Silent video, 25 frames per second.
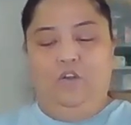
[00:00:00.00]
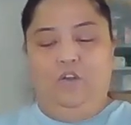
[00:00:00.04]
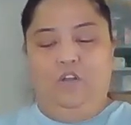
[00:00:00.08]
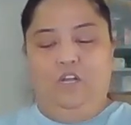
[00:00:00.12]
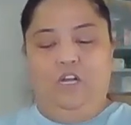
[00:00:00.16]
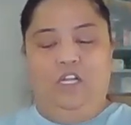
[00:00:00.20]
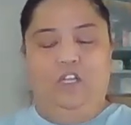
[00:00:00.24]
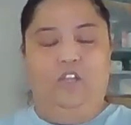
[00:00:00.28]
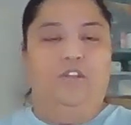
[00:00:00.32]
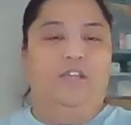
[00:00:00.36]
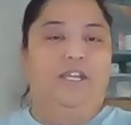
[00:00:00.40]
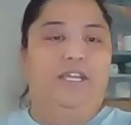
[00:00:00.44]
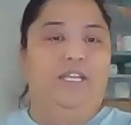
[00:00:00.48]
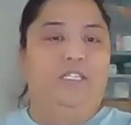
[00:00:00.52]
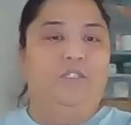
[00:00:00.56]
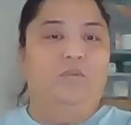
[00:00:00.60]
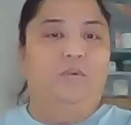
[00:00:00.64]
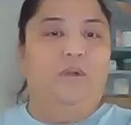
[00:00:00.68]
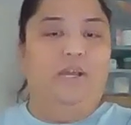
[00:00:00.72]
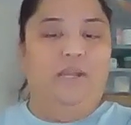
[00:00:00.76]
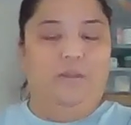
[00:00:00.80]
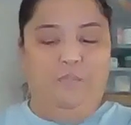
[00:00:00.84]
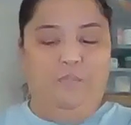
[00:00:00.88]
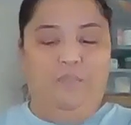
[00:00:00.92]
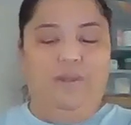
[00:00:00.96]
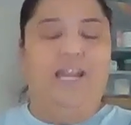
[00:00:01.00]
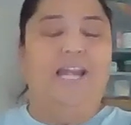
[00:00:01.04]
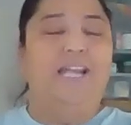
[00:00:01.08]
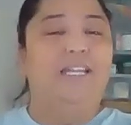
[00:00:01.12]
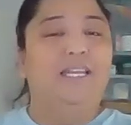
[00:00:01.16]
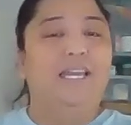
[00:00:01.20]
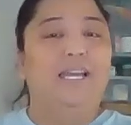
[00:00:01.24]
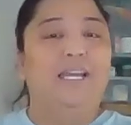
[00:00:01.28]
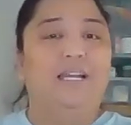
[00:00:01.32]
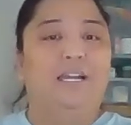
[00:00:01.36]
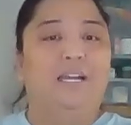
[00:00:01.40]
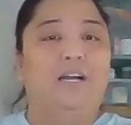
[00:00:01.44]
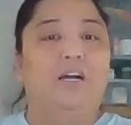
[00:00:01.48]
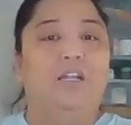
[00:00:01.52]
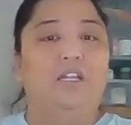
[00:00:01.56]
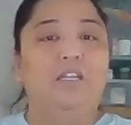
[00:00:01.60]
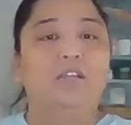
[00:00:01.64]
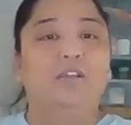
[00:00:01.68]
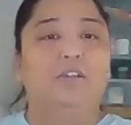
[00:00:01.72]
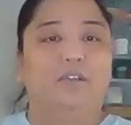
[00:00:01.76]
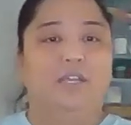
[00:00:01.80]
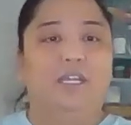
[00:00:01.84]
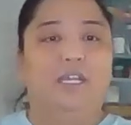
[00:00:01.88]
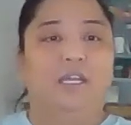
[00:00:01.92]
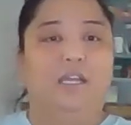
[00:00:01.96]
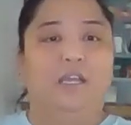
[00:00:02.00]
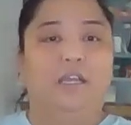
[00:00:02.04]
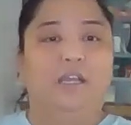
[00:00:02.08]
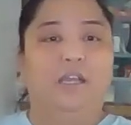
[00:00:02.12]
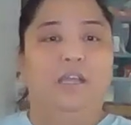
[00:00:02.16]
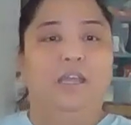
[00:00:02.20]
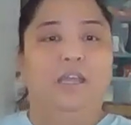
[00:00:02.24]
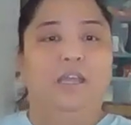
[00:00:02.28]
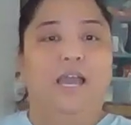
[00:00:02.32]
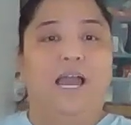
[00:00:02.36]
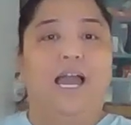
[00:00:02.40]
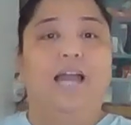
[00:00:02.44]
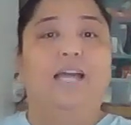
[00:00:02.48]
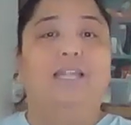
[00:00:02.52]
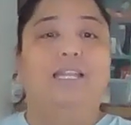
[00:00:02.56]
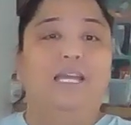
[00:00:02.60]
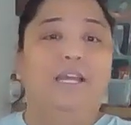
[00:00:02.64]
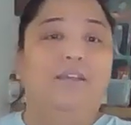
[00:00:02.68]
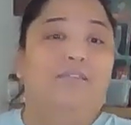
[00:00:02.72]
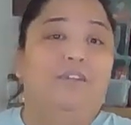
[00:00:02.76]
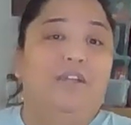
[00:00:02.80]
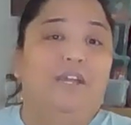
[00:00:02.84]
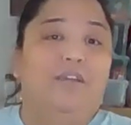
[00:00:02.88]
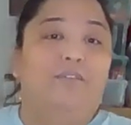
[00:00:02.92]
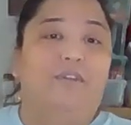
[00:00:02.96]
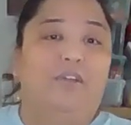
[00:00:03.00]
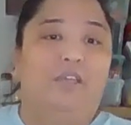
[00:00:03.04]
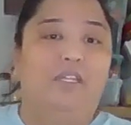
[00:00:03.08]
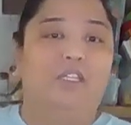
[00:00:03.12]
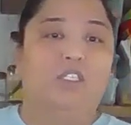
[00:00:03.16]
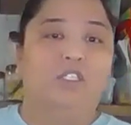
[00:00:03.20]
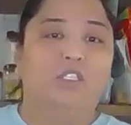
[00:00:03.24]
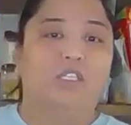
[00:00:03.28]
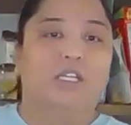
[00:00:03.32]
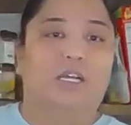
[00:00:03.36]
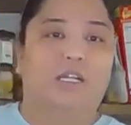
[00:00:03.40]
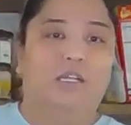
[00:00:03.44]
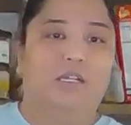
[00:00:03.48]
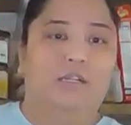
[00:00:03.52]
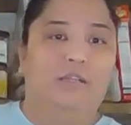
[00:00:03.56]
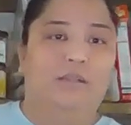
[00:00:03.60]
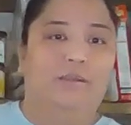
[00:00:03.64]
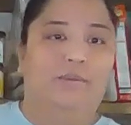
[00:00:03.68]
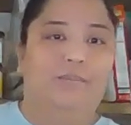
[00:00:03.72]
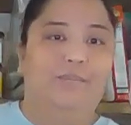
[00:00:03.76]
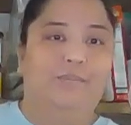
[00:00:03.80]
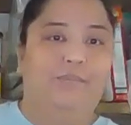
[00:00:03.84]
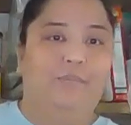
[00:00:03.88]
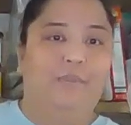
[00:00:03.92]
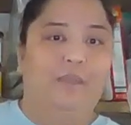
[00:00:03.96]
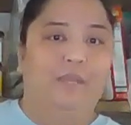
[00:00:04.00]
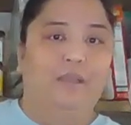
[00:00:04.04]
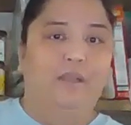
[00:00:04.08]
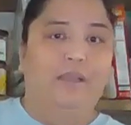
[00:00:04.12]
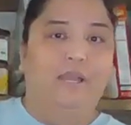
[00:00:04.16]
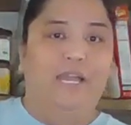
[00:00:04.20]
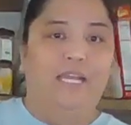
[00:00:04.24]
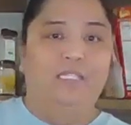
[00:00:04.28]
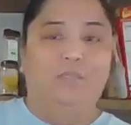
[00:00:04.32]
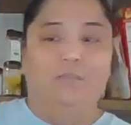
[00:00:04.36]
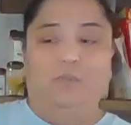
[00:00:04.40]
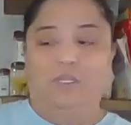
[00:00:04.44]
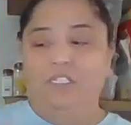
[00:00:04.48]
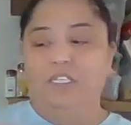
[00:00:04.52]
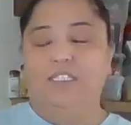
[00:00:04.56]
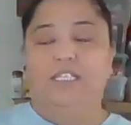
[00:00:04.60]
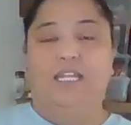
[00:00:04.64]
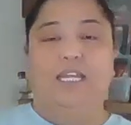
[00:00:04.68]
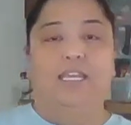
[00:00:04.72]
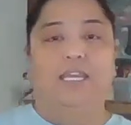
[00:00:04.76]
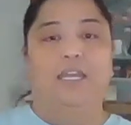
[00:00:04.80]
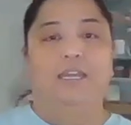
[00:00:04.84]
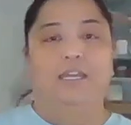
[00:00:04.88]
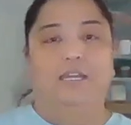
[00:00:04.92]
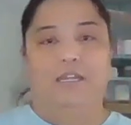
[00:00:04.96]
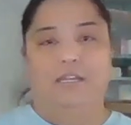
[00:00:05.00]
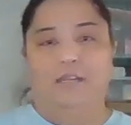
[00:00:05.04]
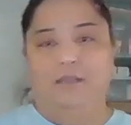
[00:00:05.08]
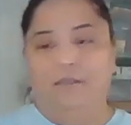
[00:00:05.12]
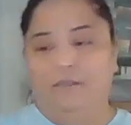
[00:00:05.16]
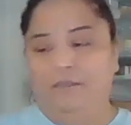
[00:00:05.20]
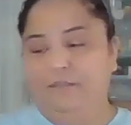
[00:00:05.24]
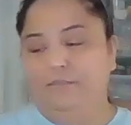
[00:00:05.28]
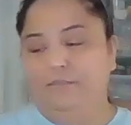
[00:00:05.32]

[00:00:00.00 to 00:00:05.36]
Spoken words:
color each one, but I like flavoring the shell as much as I can.